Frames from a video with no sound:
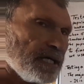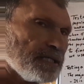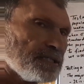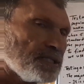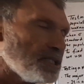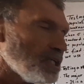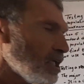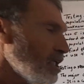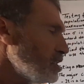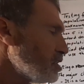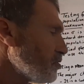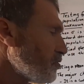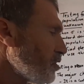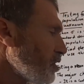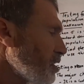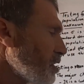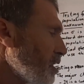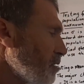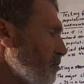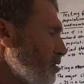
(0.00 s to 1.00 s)
the degrees of
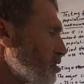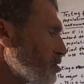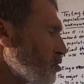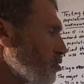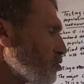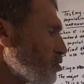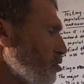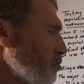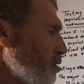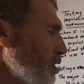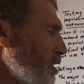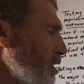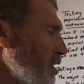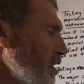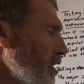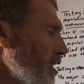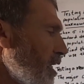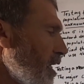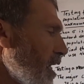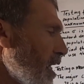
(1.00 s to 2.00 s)
freedom is going to be
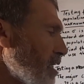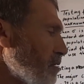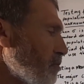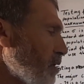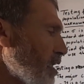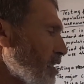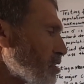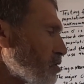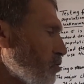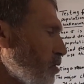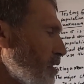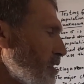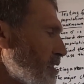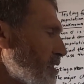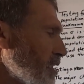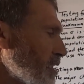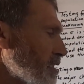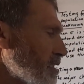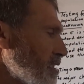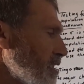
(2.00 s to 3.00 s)
n minus 1.
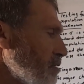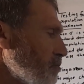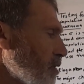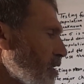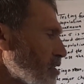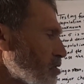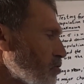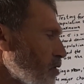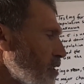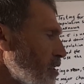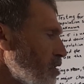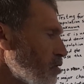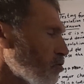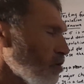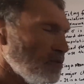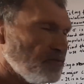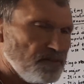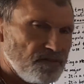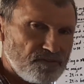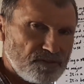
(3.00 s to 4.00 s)
16 minus 1 equal
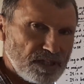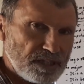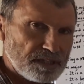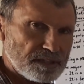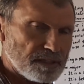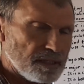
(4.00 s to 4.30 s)
15.